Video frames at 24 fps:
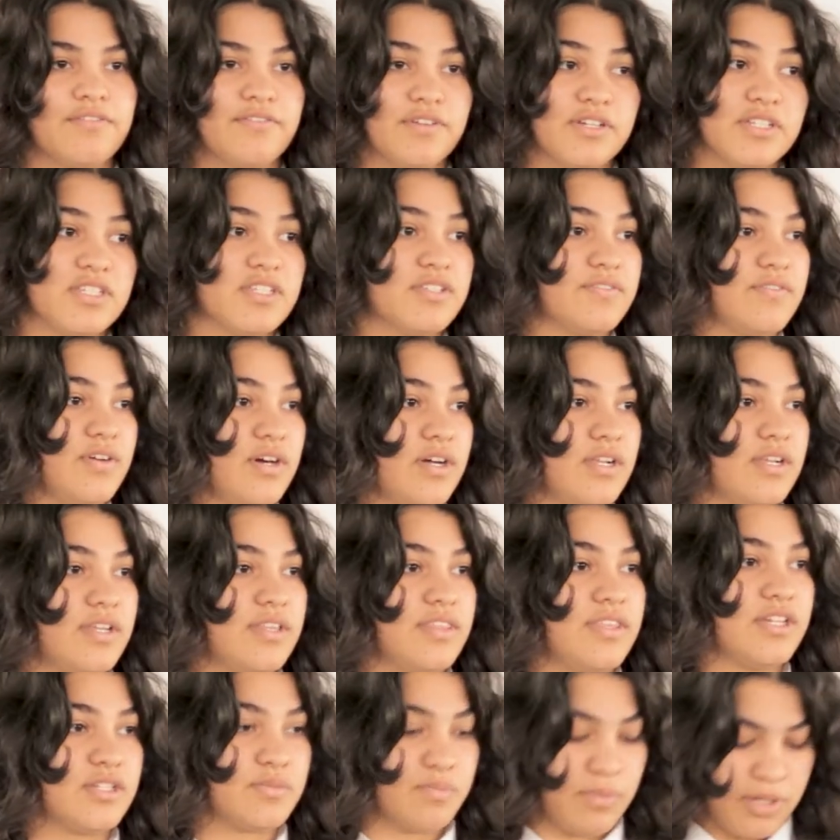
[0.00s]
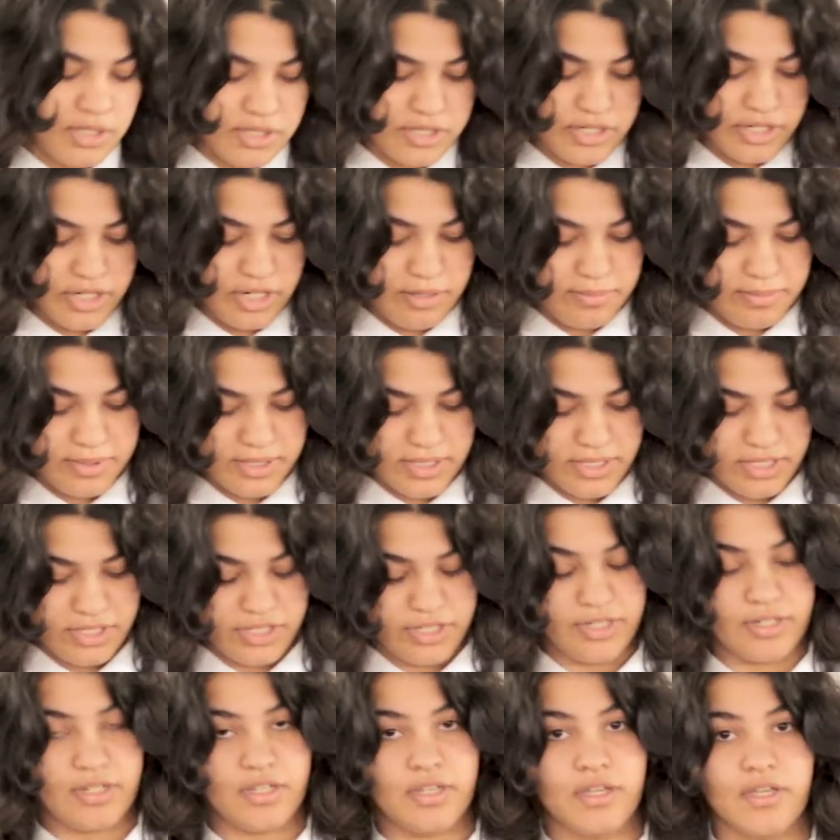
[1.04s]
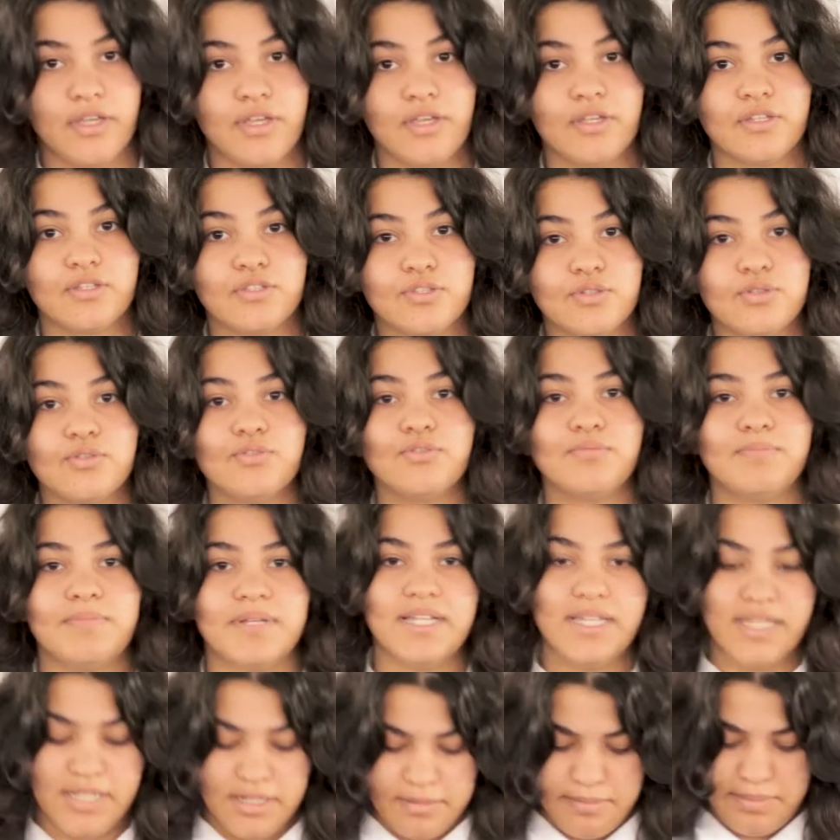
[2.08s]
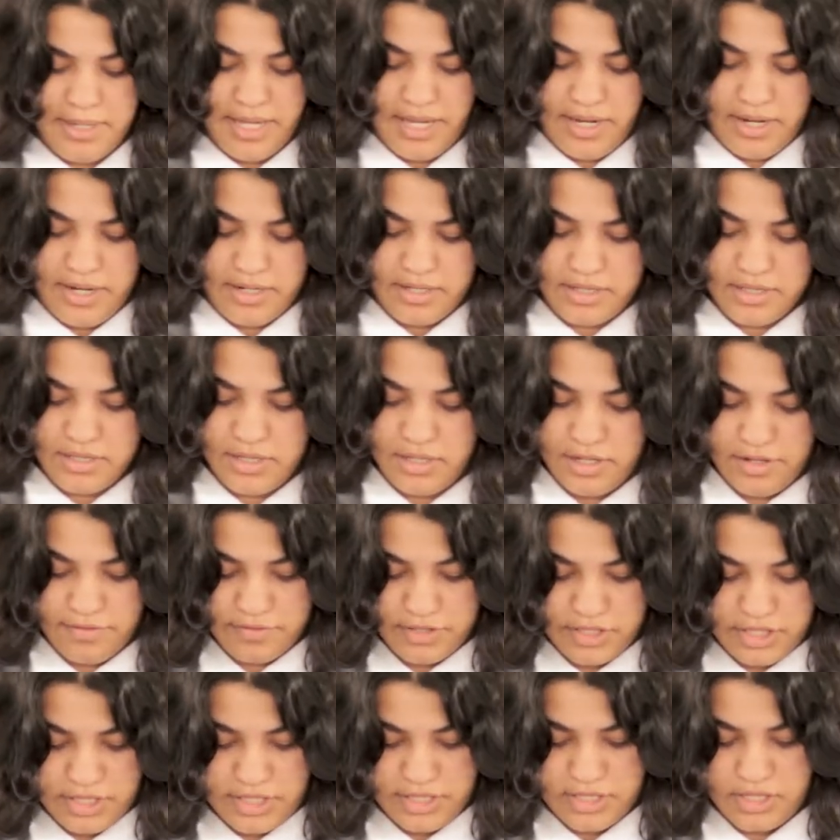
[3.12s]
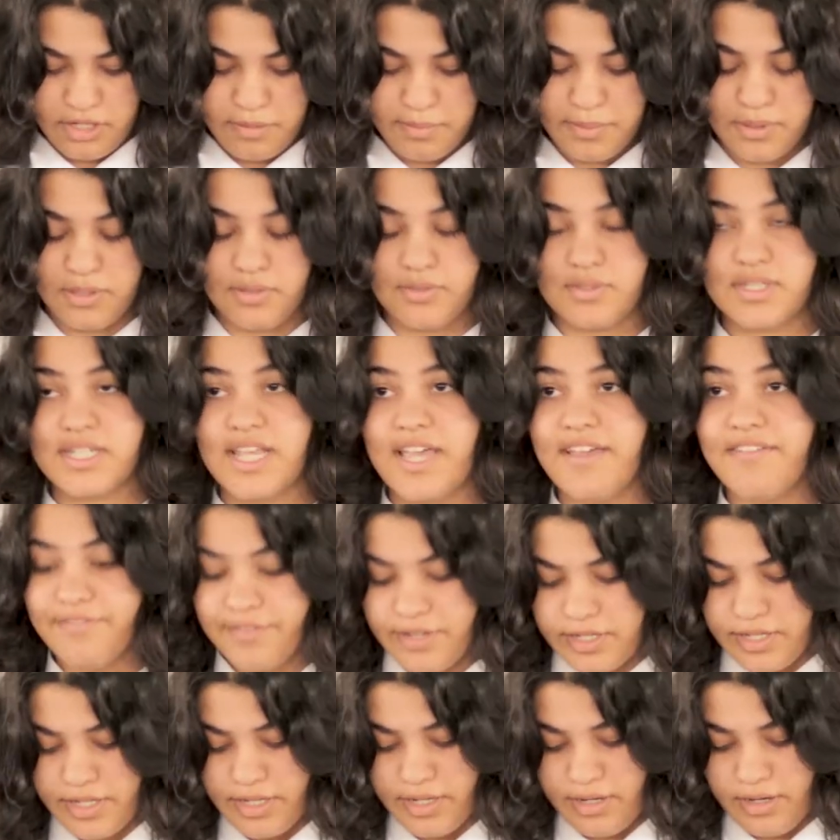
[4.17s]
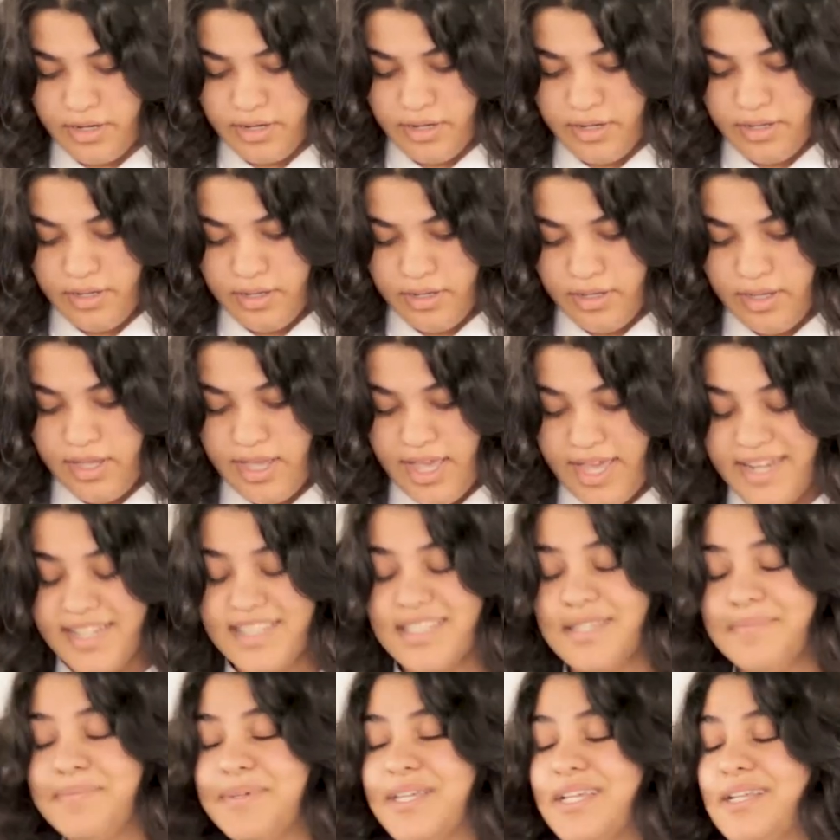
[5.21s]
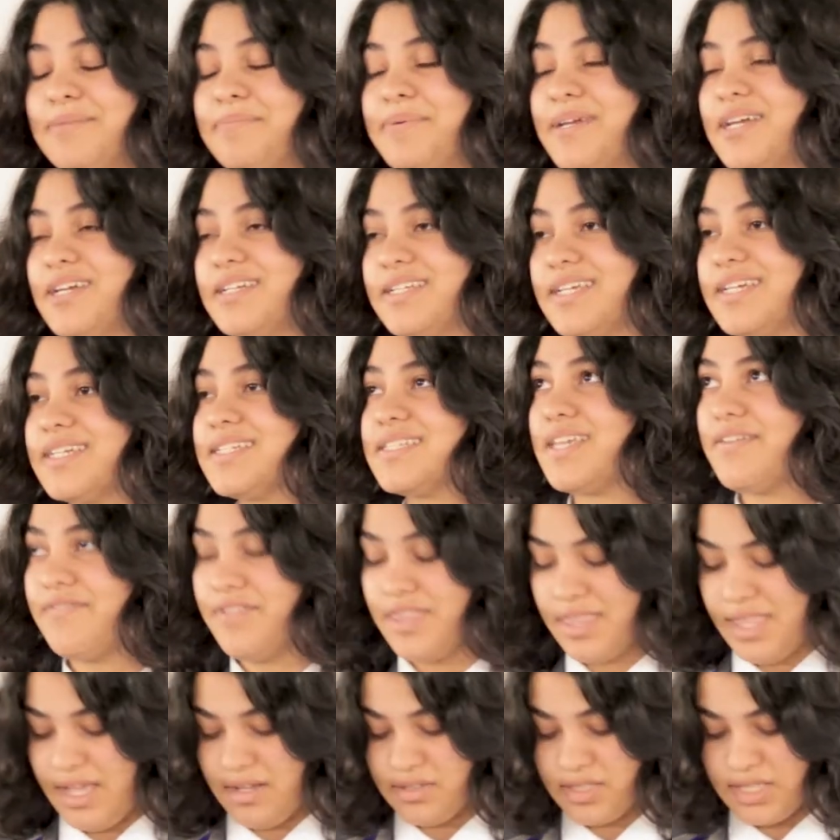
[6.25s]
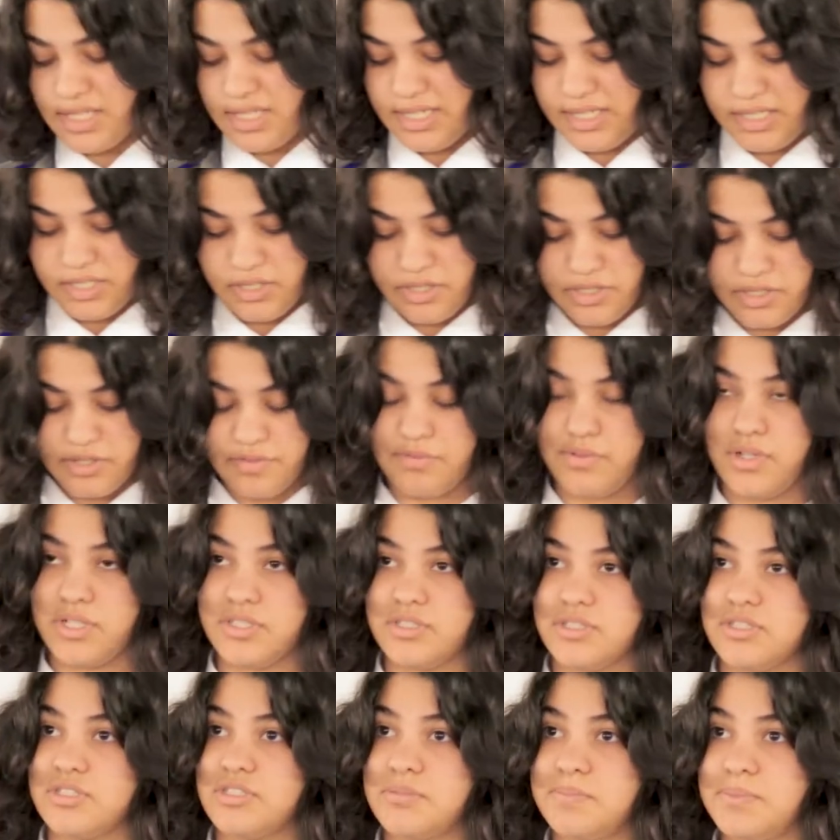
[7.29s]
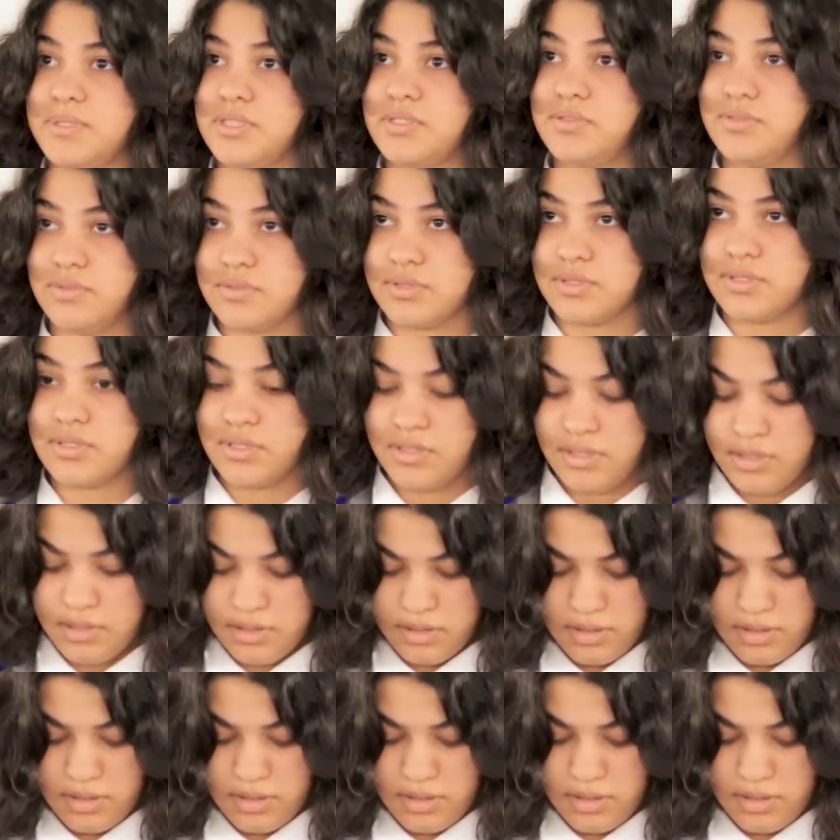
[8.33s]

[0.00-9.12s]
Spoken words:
First of all, there's water composition. 2 billion pairs of jeans are produced every year, and a typical pair takes 7,000 liters of water to produce.